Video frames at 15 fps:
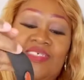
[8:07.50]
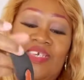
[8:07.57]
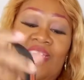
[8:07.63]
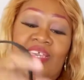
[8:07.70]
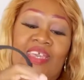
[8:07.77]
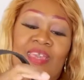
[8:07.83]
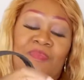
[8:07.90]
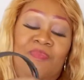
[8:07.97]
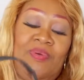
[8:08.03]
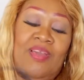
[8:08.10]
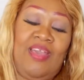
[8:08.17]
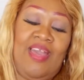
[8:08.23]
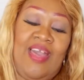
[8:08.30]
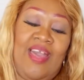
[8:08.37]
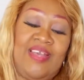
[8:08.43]
keeper,
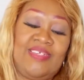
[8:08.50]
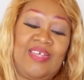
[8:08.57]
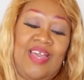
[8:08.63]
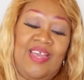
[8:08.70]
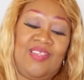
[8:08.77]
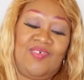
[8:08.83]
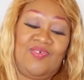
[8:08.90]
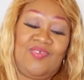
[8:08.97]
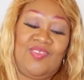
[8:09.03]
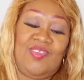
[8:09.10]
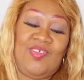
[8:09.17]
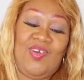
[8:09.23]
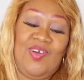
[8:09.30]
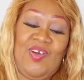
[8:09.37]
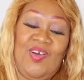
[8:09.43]
guys? I don't
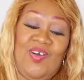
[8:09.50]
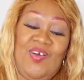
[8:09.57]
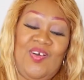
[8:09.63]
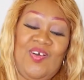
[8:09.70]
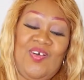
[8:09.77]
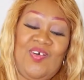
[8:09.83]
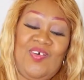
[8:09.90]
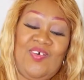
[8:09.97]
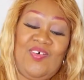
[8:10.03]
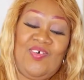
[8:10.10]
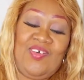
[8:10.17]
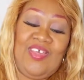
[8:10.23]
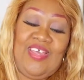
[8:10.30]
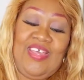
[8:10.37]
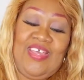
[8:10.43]

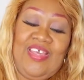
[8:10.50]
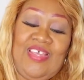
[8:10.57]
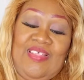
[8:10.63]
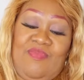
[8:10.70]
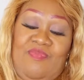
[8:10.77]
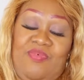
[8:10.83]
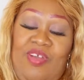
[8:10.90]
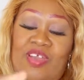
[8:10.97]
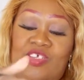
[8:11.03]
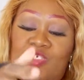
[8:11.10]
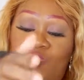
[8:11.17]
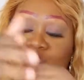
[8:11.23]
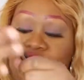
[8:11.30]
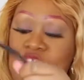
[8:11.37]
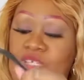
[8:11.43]
know.
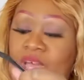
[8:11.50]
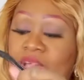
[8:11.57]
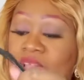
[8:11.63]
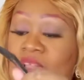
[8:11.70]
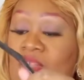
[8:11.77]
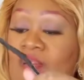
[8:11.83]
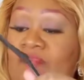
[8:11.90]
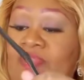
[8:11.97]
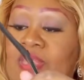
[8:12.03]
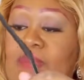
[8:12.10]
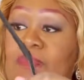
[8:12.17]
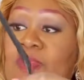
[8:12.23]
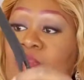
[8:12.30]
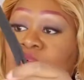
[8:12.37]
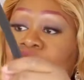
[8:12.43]
Price one. I love
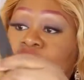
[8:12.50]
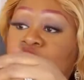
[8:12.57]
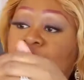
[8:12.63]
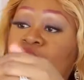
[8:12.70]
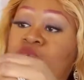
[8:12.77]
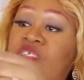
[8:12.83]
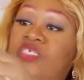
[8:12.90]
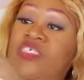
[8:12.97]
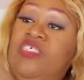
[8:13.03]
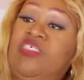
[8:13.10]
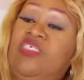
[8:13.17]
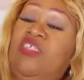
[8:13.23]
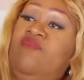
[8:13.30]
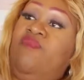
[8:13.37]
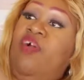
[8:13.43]
debuting these
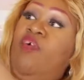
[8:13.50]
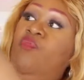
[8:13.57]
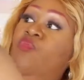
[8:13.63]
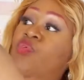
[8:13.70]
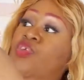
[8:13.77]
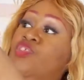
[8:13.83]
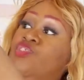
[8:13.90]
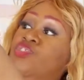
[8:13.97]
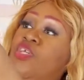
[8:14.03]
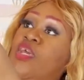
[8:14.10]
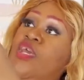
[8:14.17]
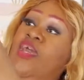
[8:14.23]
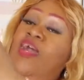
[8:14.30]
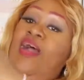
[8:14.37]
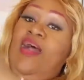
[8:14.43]
pieces, and if I wish
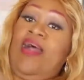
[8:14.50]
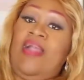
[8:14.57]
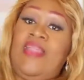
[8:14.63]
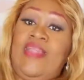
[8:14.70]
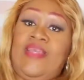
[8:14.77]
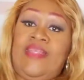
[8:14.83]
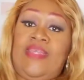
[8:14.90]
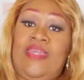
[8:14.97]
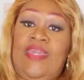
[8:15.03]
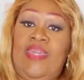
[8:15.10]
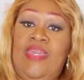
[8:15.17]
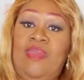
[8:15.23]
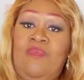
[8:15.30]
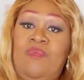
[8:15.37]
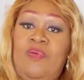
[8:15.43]
I can
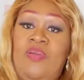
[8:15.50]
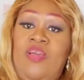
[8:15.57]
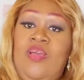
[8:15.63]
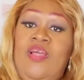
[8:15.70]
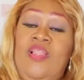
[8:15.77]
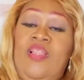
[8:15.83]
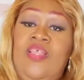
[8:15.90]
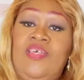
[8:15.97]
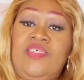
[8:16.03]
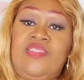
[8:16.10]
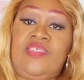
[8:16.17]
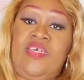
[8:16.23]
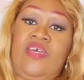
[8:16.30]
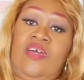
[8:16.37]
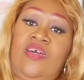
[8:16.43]
keep.
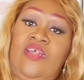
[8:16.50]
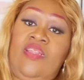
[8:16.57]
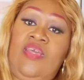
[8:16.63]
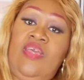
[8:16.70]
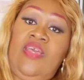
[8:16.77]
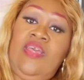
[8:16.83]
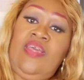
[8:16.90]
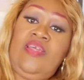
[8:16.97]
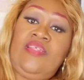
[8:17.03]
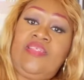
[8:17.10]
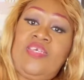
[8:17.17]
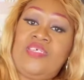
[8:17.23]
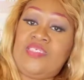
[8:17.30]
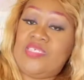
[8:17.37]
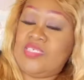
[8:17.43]
Listen,
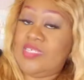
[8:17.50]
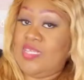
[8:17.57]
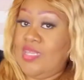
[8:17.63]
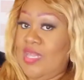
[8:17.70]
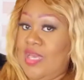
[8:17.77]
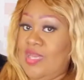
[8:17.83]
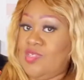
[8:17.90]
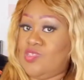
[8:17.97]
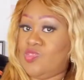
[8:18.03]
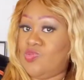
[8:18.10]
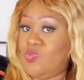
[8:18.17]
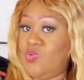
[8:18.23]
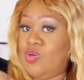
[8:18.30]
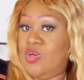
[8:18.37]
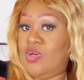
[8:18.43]
this is a nice
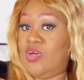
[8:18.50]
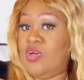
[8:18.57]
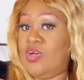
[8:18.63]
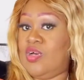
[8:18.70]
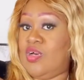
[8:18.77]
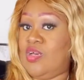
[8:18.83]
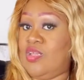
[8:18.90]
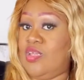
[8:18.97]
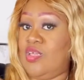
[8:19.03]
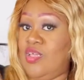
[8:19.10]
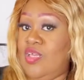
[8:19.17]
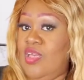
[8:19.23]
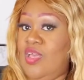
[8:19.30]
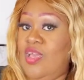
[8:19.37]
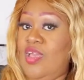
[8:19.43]
one.
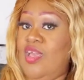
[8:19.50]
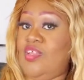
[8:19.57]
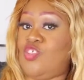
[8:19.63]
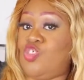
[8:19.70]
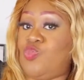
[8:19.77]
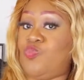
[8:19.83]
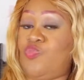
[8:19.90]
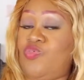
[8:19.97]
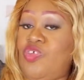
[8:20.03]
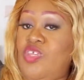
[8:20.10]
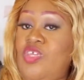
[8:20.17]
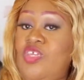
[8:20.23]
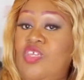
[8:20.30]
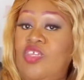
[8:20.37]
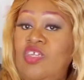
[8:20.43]
It's
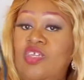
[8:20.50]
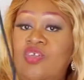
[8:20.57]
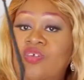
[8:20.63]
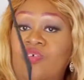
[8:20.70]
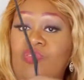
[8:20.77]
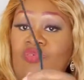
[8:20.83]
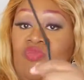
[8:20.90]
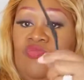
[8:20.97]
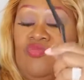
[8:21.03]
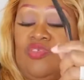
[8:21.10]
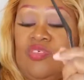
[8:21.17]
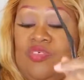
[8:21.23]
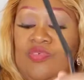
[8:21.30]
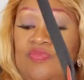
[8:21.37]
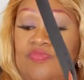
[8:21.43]
pretty cute.